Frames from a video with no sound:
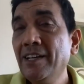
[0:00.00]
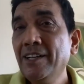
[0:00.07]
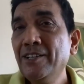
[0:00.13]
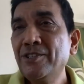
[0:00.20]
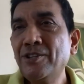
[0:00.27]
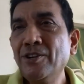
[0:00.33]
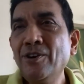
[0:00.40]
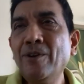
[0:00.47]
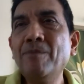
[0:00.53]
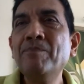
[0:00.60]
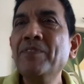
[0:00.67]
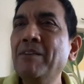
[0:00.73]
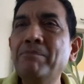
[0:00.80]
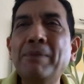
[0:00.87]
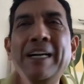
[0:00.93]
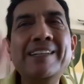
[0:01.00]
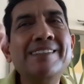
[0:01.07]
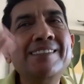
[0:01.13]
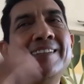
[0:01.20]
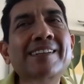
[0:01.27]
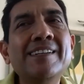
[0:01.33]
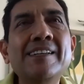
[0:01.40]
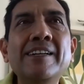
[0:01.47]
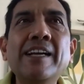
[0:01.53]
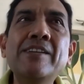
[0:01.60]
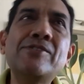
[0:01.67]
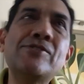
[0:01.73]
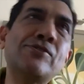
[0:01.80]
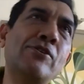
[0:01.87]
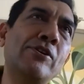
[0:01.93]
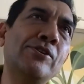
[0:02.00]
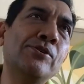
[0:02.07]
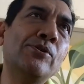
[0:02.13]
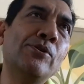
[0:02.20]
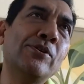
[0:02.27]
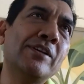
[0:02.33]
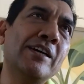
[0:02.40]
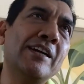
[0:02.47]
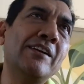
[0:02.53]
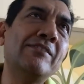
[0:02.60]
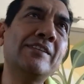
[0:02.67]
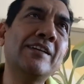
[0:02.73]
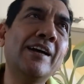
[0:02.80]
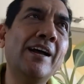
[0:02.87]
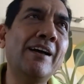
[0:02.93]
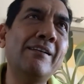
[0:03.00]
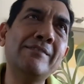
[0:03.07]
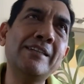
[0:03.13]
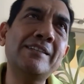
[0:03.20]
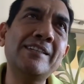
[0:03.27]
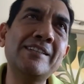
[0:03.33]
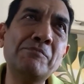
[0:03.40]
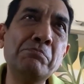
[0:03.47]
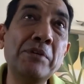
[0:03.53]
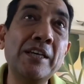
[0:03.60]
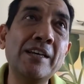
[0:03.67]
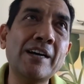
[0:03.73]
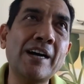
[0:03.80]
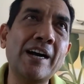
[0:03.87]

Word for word: So, hmm. but uh, restaurant, you go there and you say, ah, this is me.